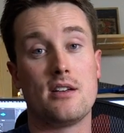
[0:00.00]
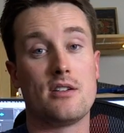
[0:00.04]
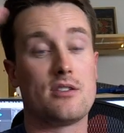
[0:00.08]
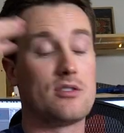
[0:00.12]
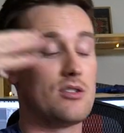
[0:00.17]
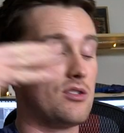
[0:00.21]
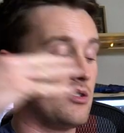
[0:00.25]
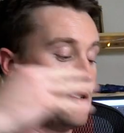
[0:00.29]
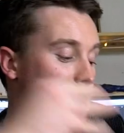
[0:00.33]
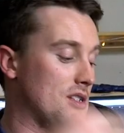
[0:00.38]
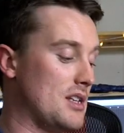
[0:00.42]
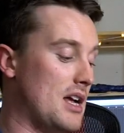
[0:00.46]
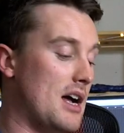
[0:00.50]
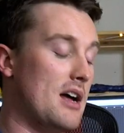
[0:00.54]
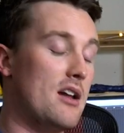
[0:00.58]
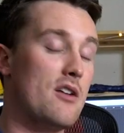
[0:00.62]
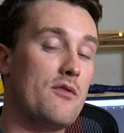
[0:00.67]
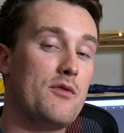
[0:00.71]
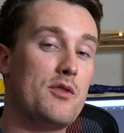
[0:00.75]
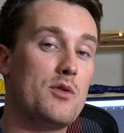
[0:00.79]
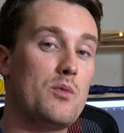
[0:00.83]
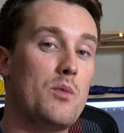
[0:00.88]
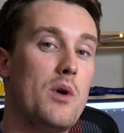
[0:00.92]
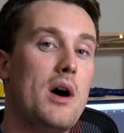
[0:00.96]
So start
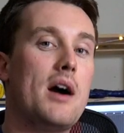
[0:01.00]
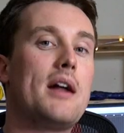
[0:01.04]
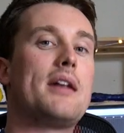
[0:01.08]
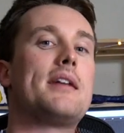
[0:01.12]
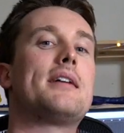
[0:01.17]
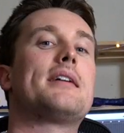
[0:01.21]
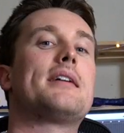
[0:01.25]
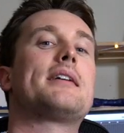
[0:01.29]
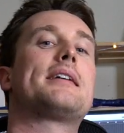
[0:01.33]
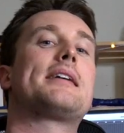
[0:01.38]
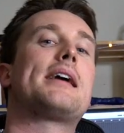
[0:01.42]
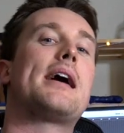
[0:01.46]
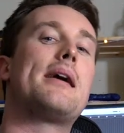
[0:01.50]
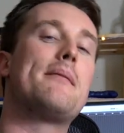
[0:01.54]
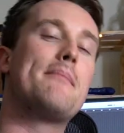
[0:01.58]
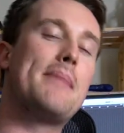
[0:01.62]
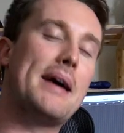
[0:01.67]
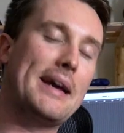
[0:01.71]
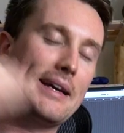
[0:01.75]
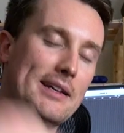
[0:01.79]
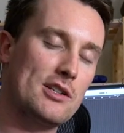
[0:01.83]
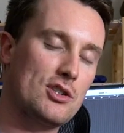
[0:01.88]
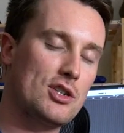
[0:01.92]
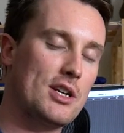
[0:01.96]
off with one, come
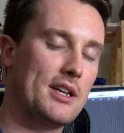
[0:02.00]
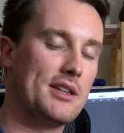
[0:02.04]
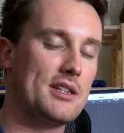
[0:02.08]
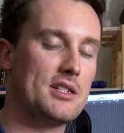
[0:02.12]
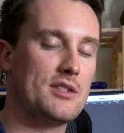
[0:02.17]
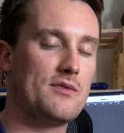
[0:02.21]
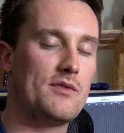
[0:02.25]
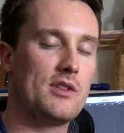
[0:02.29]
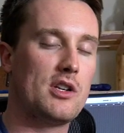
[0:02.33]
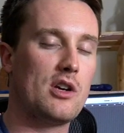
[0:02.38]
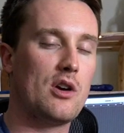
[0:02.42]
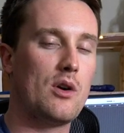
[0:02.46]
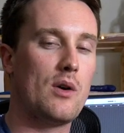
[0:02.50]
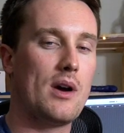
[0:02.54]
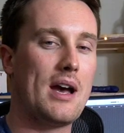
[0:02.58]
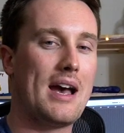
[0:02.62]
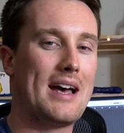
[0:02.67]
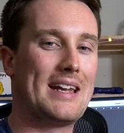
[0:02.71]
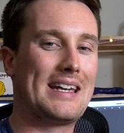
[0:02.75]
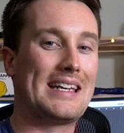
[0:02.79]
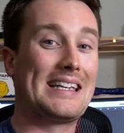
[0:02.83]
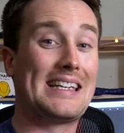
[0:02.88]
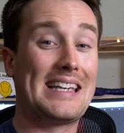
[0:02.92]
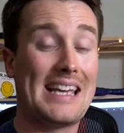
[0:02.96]
back and check this video
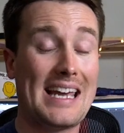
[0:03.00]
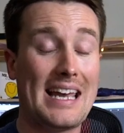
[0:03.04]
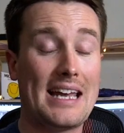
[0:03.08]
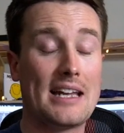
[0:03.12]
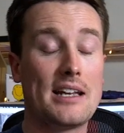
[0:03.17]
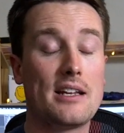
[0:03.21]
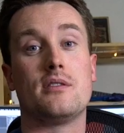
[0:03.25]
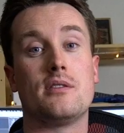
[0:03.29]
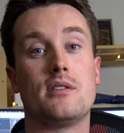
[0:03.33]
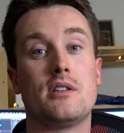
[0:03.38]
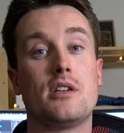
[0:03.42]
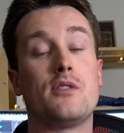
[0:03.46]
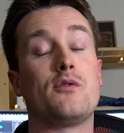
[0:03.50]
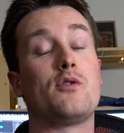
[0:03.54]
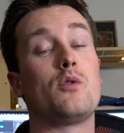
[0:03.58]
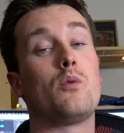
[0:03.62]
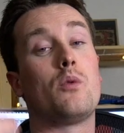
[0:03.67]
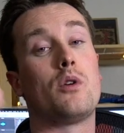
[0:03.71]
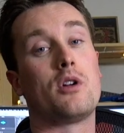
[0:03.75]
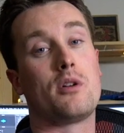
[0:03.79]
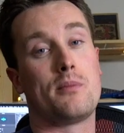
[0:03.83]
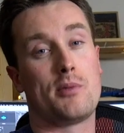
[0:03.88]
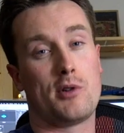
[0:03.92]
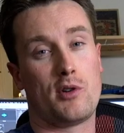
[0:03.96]
out again if you
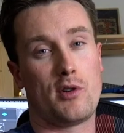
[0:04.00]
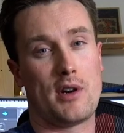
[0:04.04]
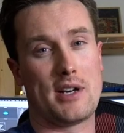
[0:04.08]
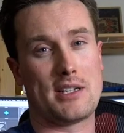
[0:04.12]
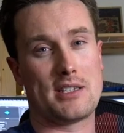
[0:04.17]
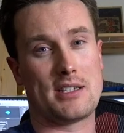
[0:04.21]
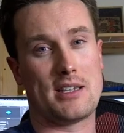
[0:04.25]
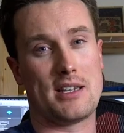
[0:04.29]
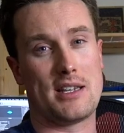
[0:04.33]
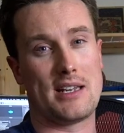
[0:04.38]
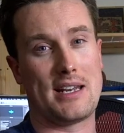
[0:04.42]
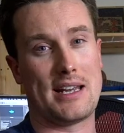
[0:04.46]
want to progress to the